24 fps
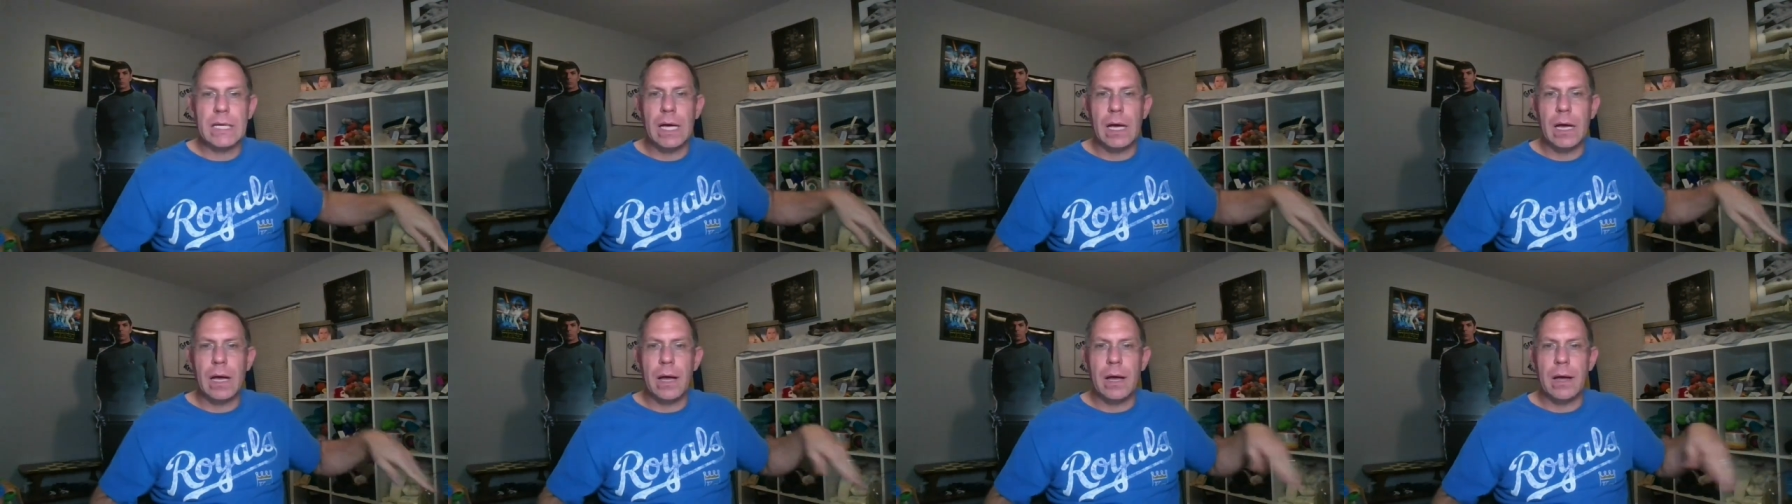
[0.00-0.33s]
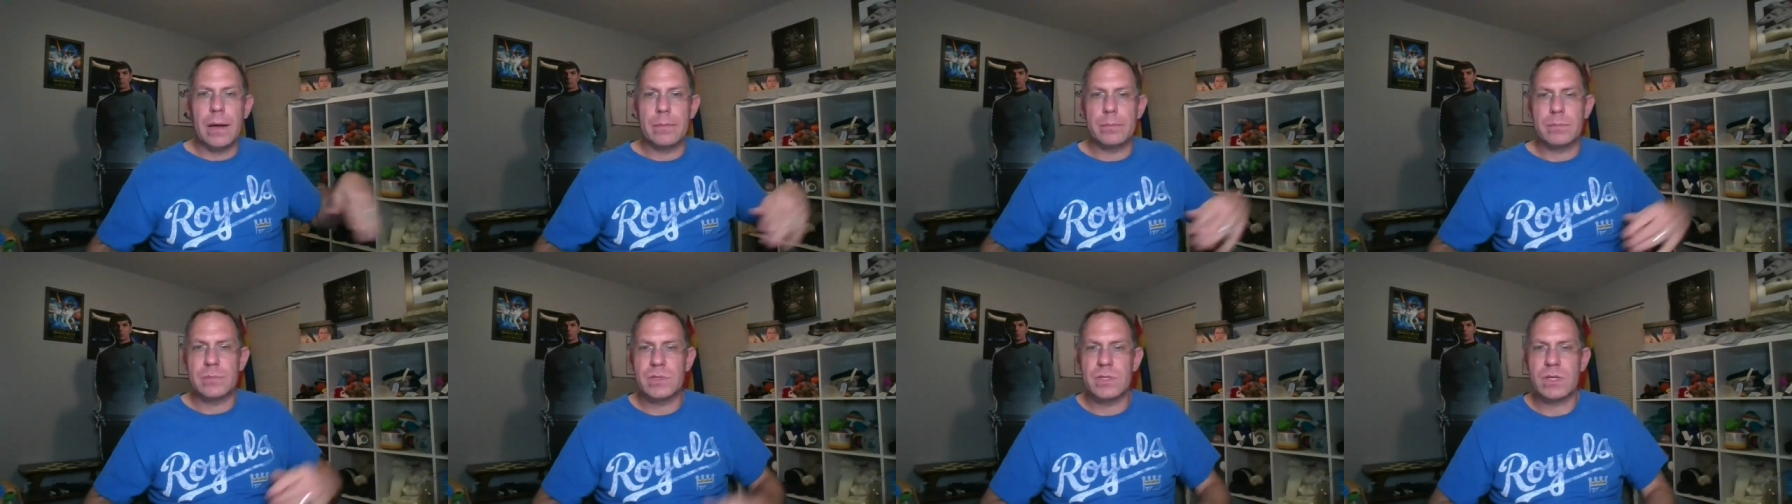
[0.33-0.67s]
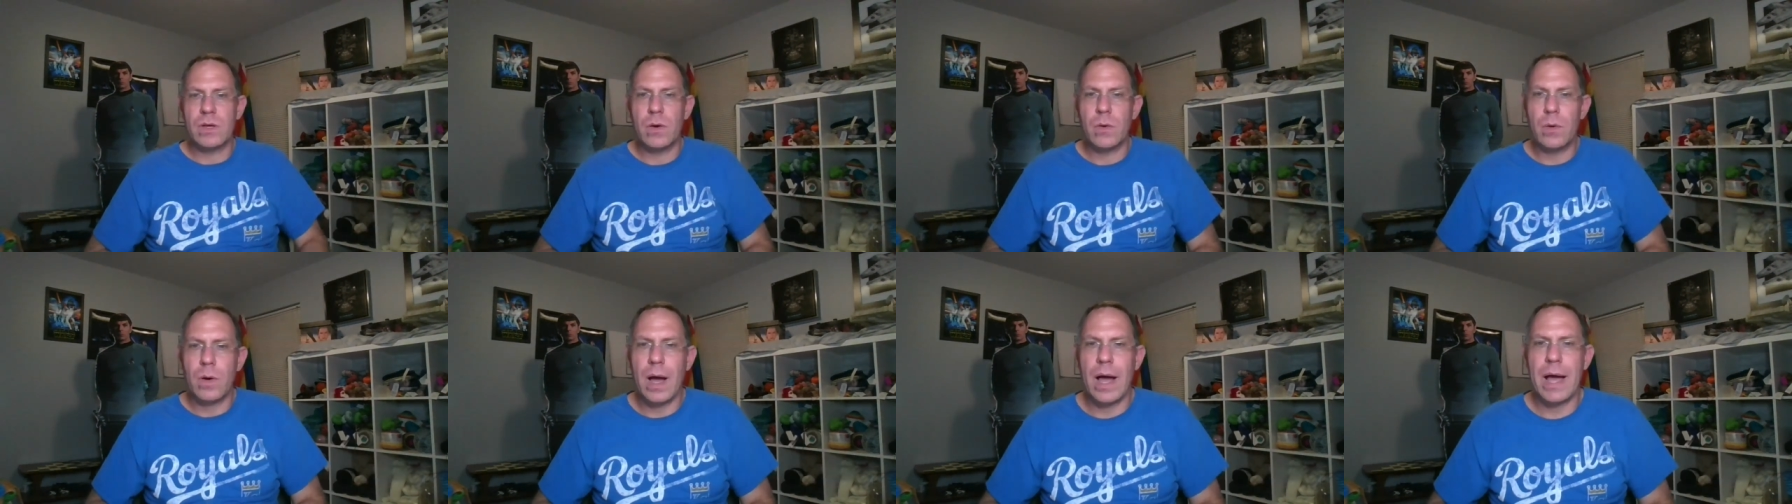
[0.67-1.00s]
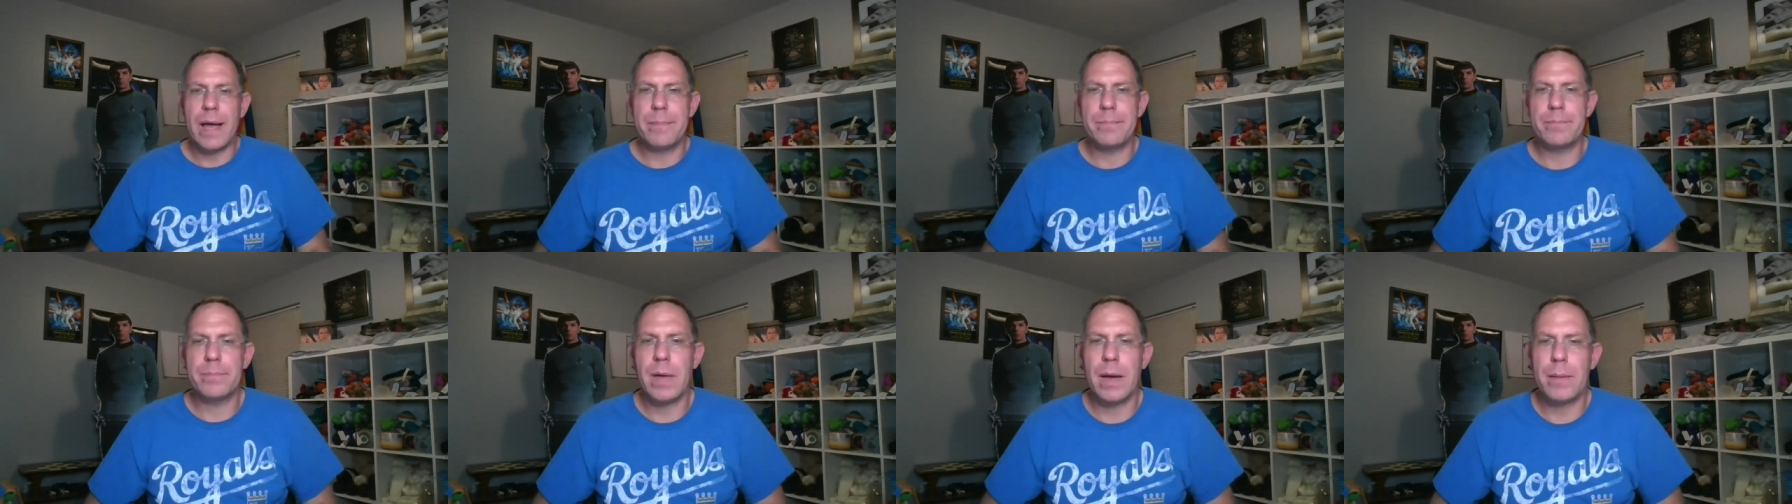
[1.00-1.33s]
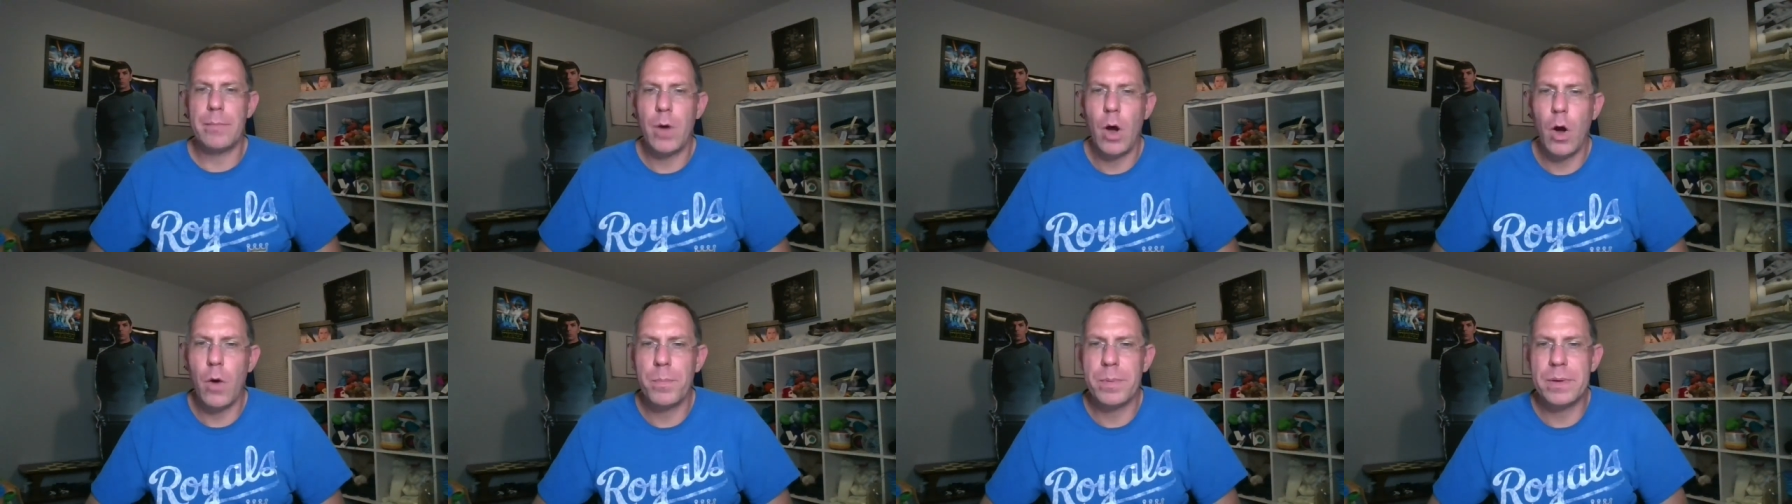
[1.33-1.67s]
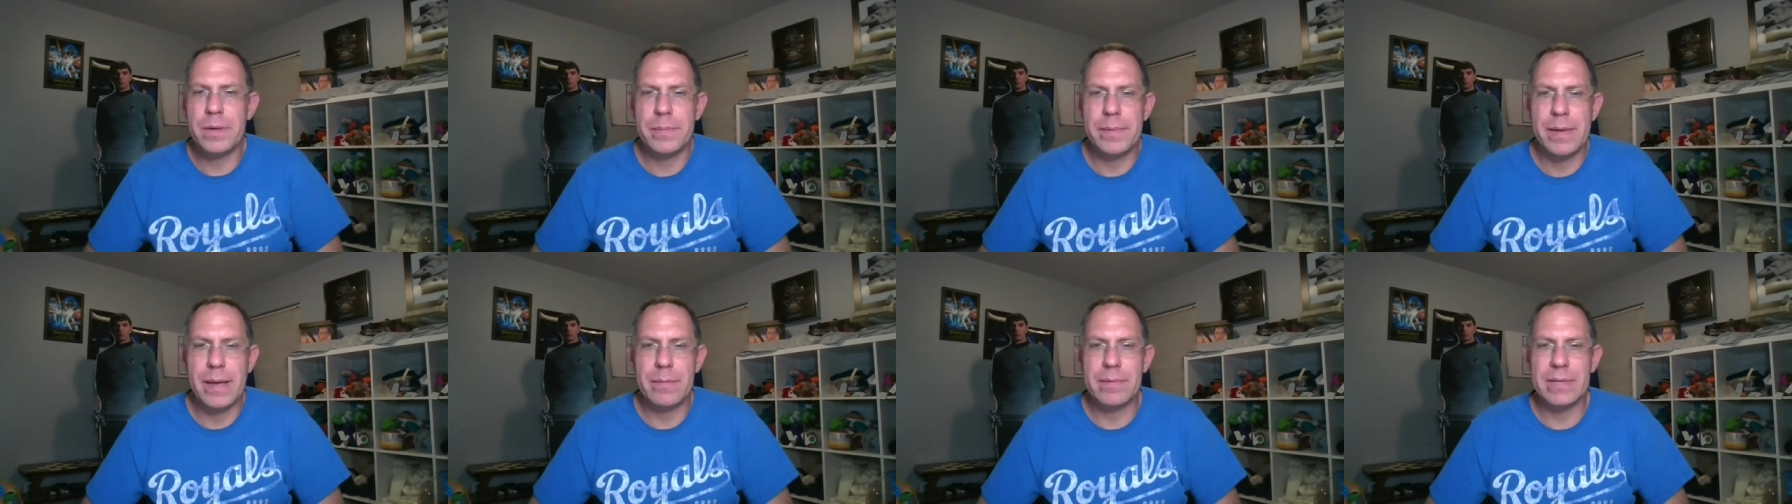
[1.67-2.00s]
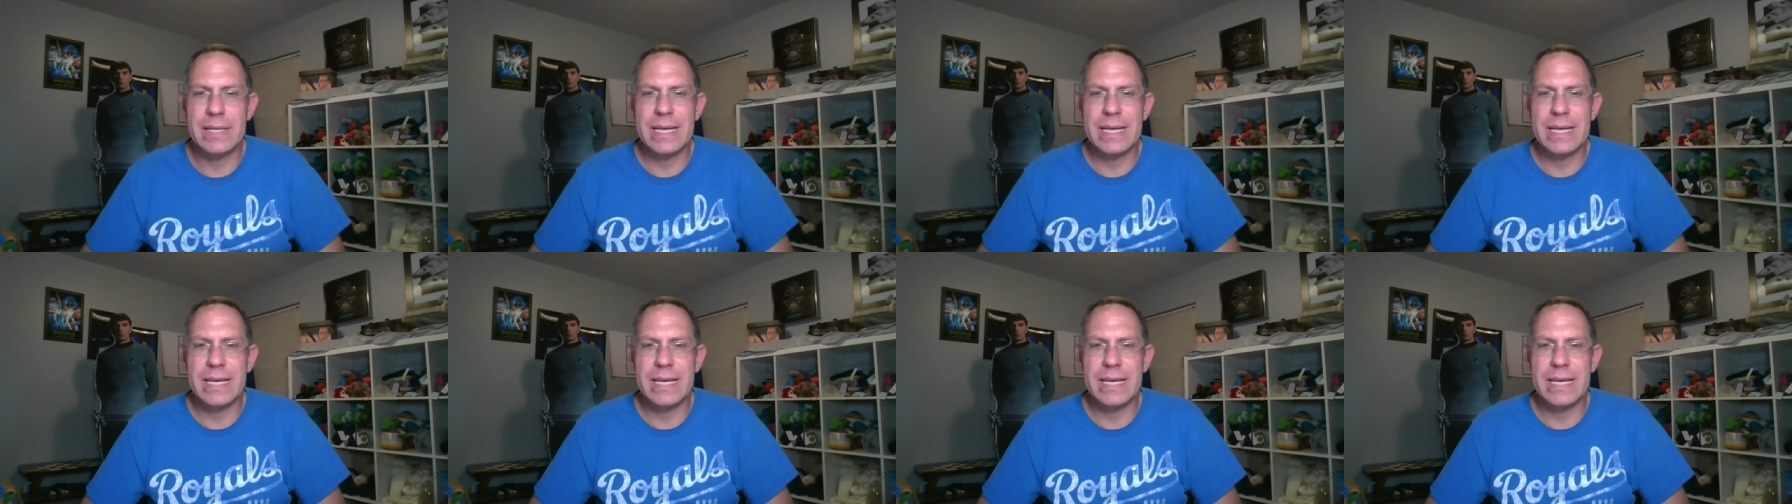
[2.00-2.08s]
So I'm hoping to be able